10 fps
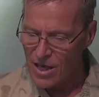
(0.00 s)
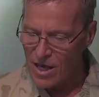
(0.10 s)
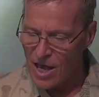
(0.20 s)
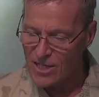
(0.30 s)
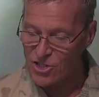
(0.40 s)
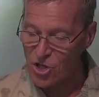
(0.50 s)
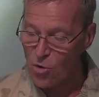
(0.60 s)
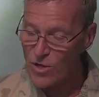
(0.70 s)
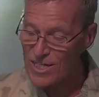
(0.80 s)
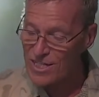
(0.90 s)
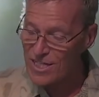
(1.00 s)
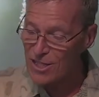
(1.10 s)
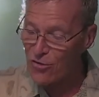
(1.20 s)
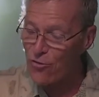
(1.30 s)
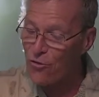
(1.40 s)
And so we see the
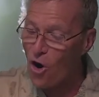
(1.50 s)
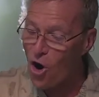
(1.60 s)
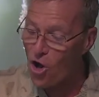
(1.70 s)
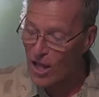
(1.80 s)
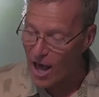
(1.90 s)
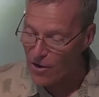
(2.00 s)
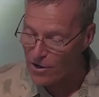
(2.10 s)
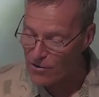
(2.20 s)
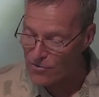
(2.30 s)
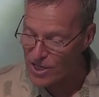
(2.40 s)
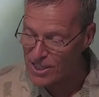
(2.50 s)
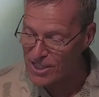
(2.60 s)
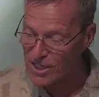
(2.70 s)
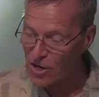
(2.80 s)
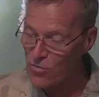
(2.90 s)
fallout of
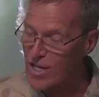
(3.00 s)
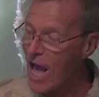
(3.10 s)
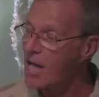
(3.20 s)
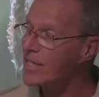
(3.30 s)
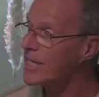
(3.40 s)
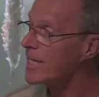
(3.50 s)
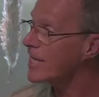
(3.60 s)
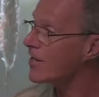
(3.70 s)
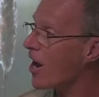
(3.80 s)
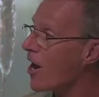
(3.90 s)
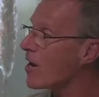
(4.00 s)
this reality in our